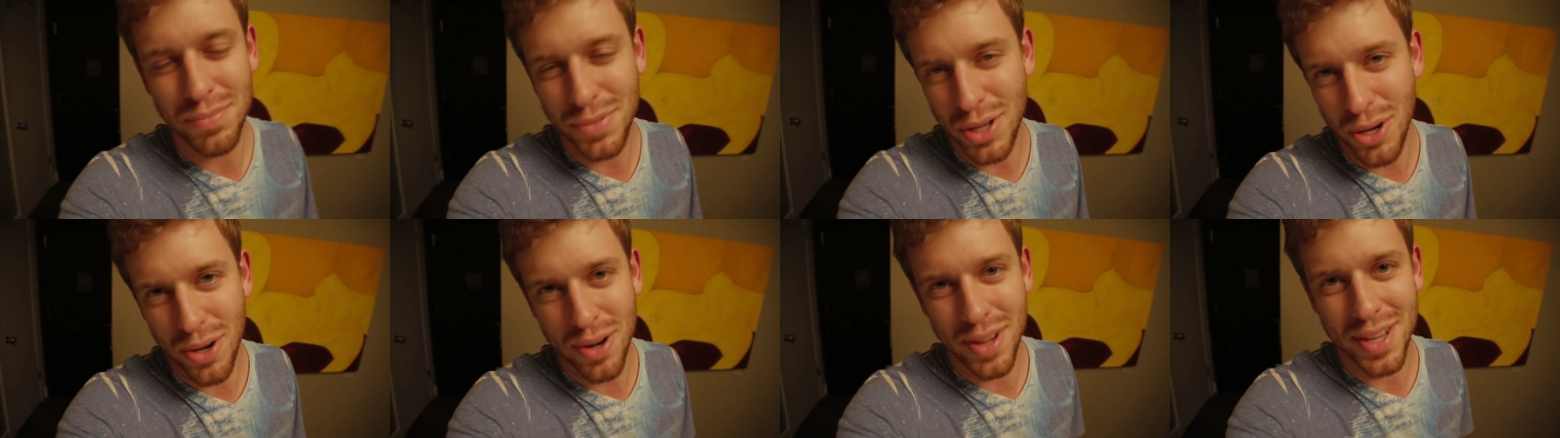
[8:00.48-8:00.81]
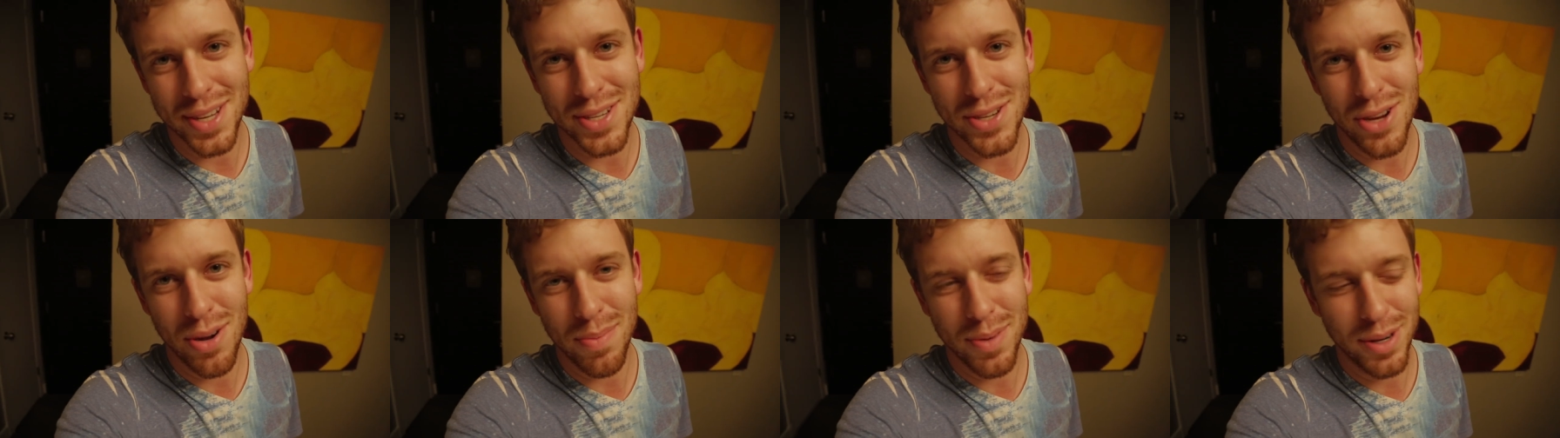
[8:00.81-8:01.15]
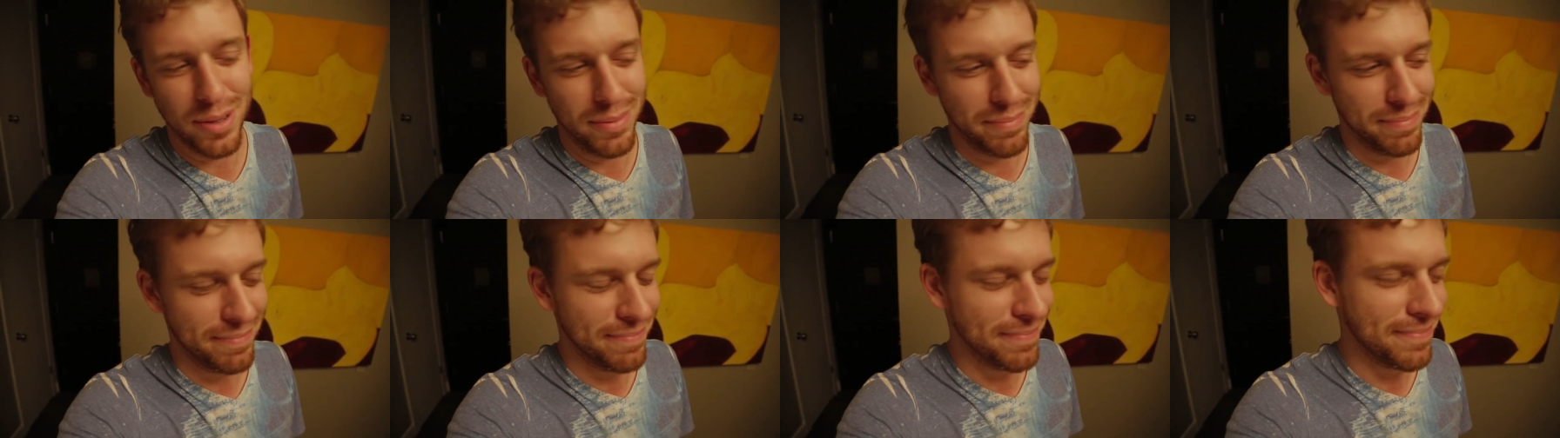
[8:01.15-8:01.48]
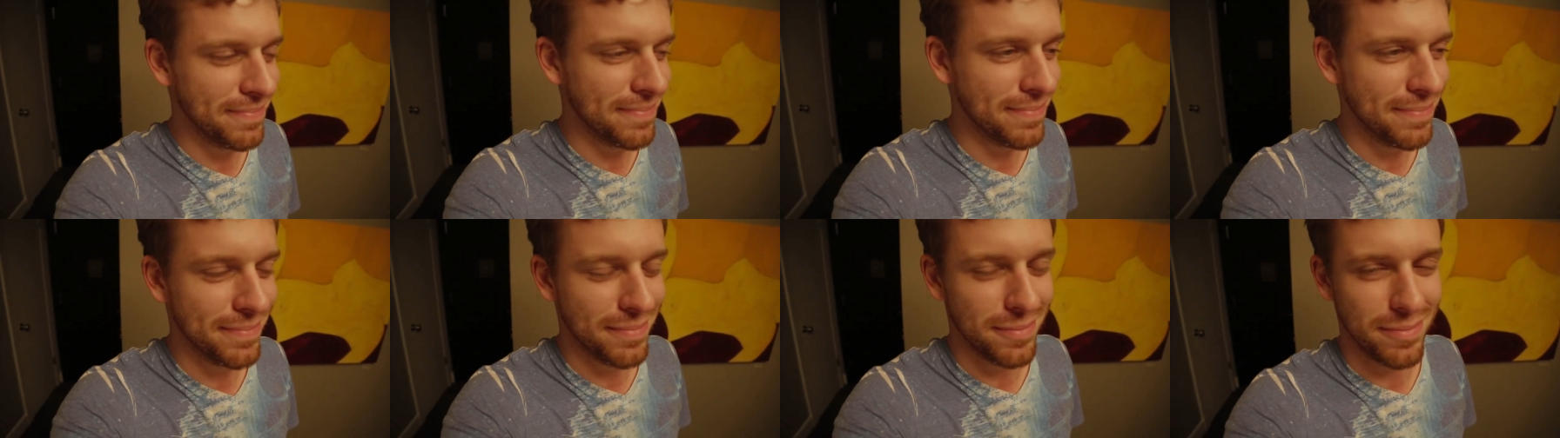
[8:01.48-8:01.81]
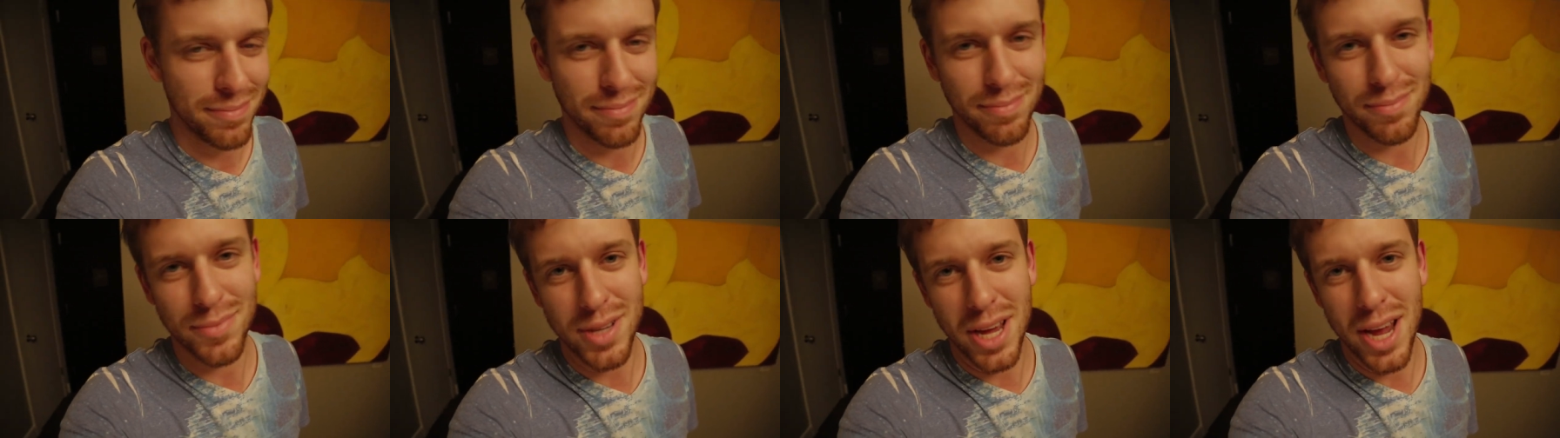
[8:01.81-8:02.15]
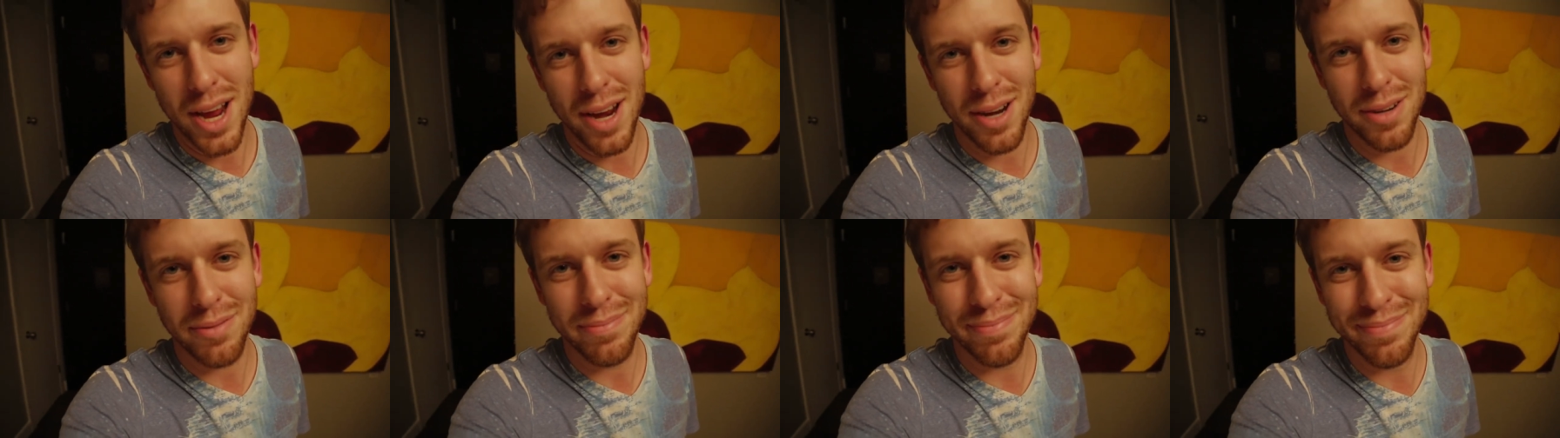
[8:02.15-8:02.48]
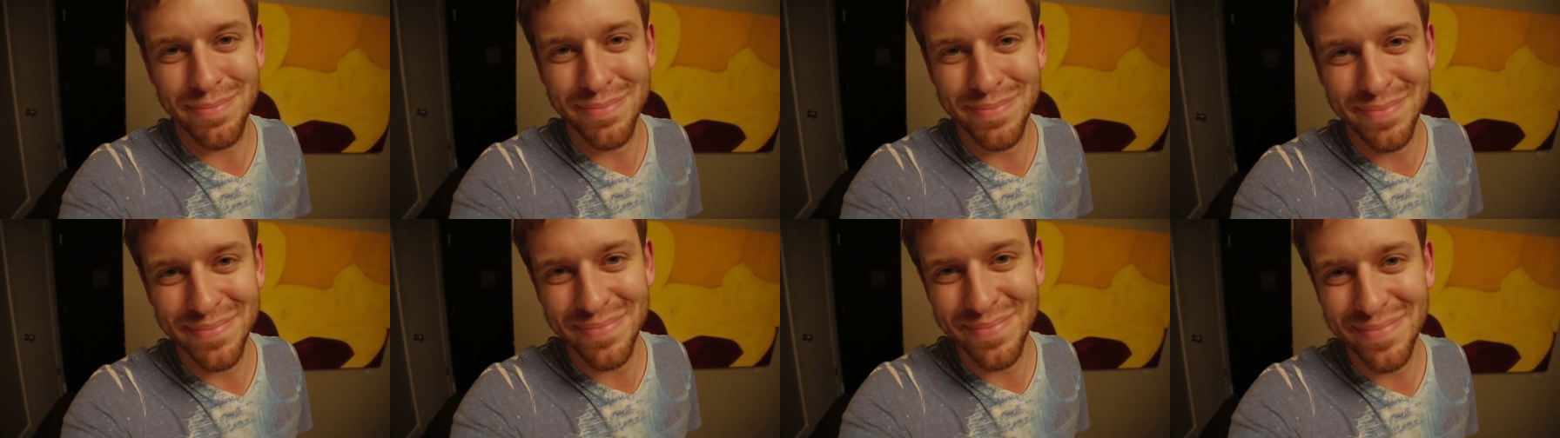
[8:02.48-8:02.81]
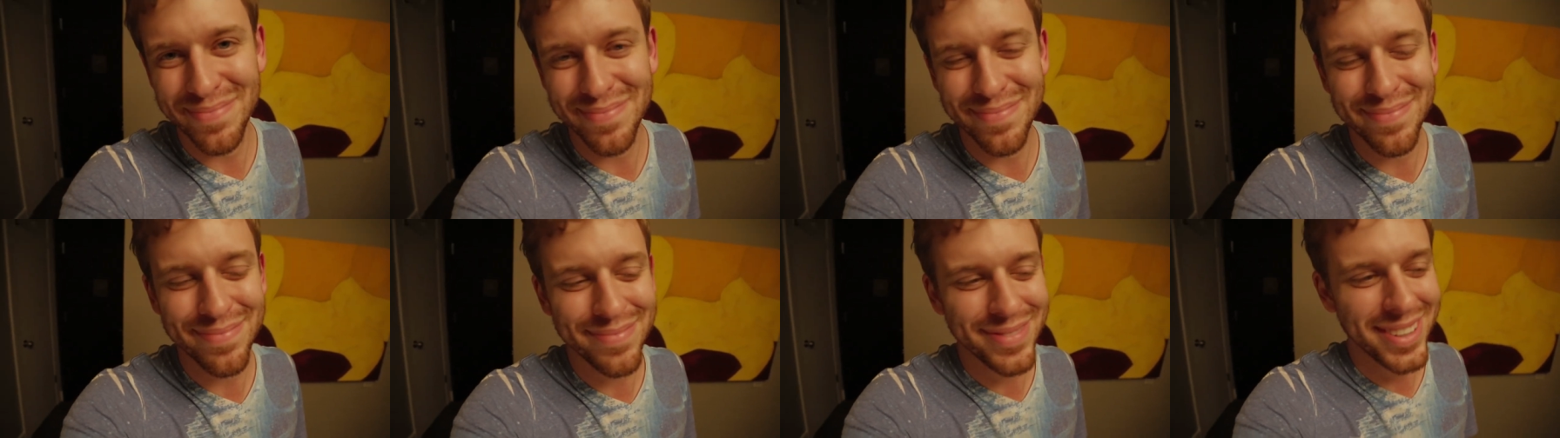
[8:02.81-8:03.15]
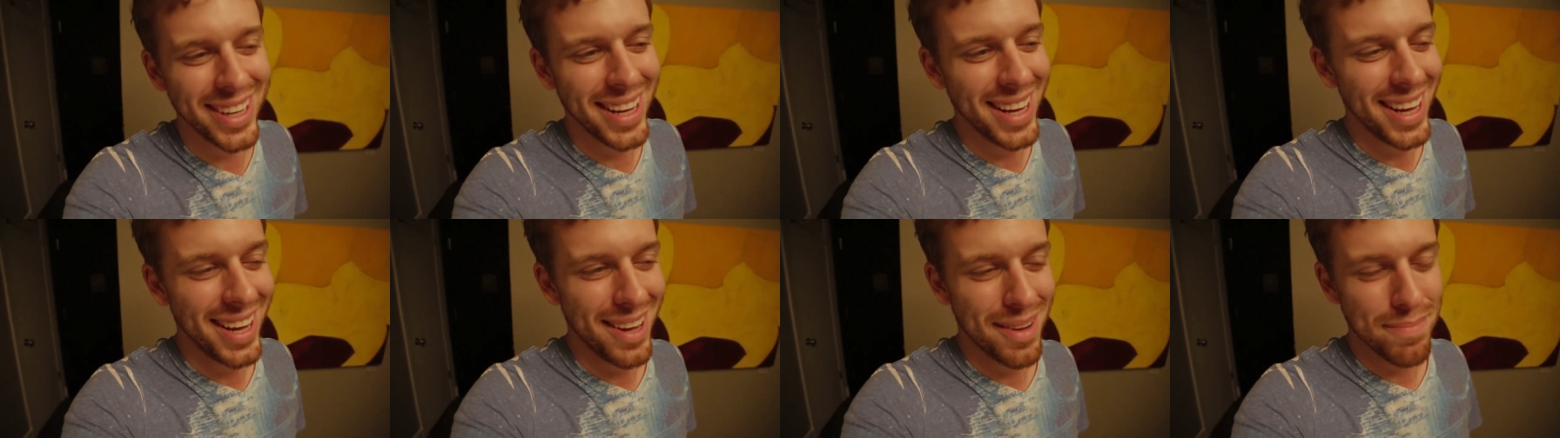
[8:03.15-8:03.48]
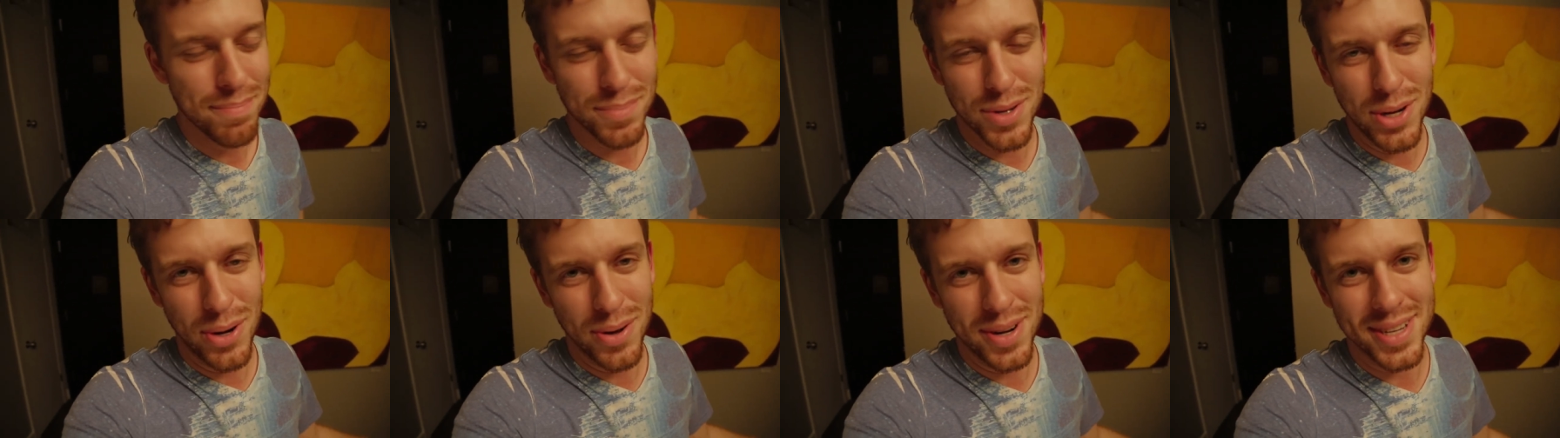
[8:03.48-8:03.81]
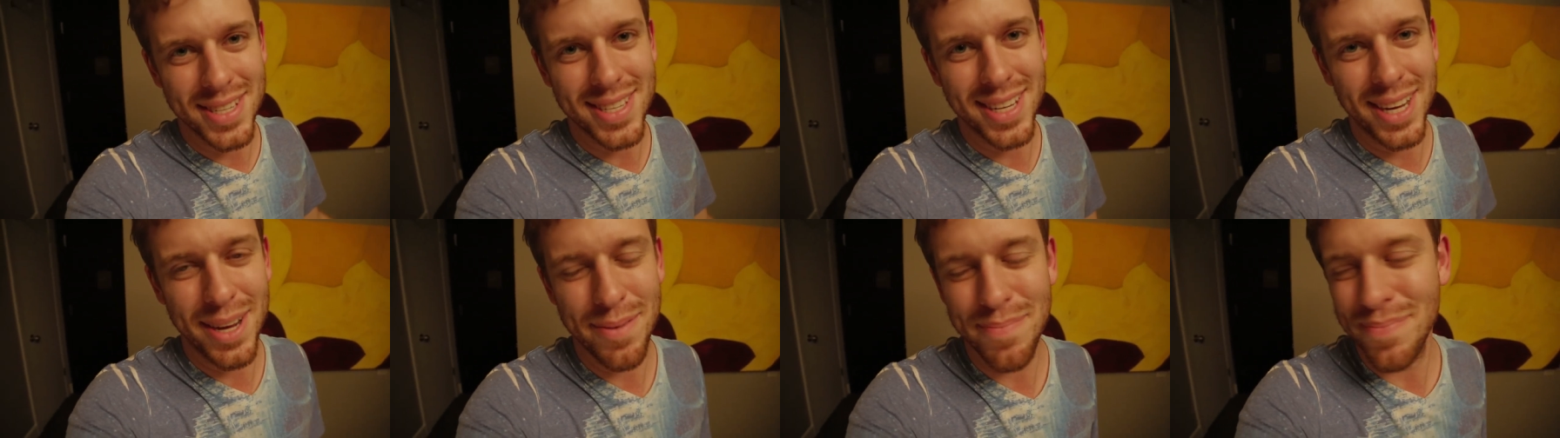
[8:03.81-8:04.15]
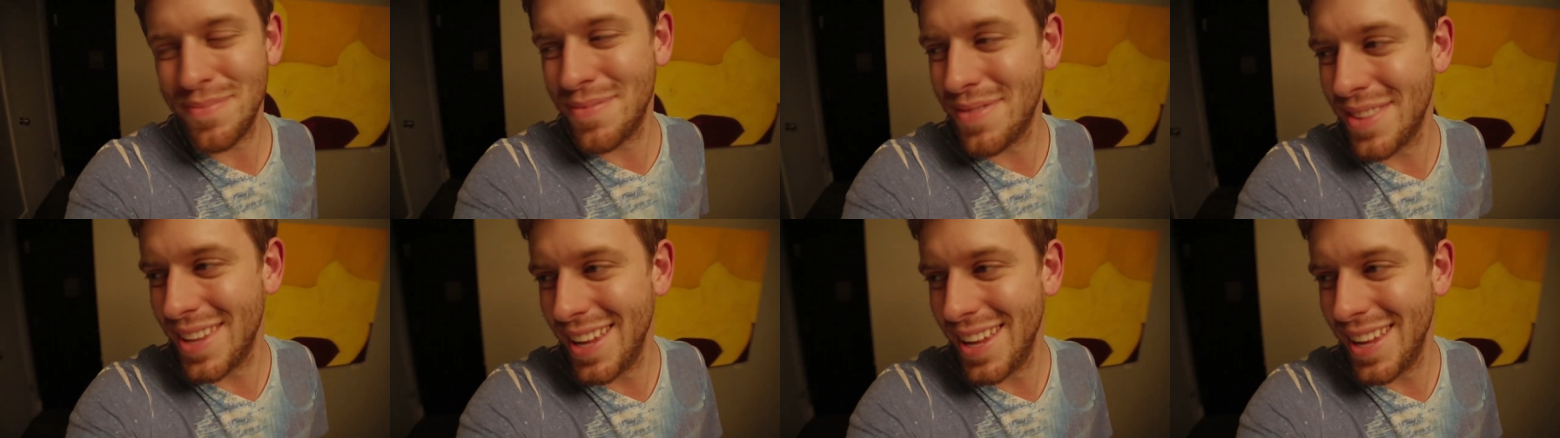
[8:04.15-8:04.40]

totally sober tired going to sleep